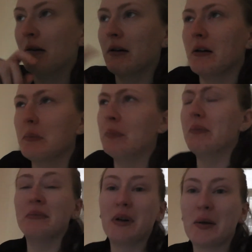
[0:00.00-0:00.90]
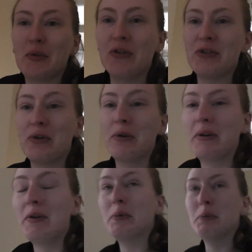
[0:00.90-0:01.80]
I'm not sure
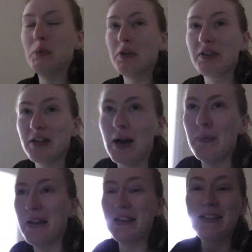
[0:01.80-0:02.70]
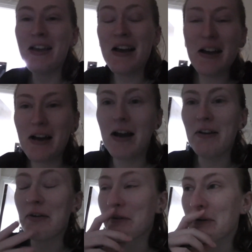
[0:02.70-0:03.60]
what the time is.
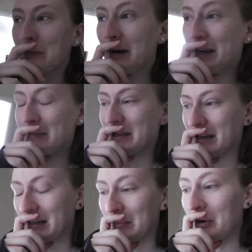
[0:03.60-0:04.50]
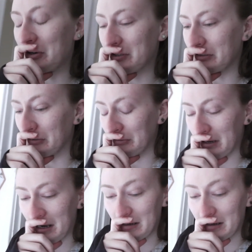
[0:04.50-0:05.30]
I don't know why I'm getting emotional.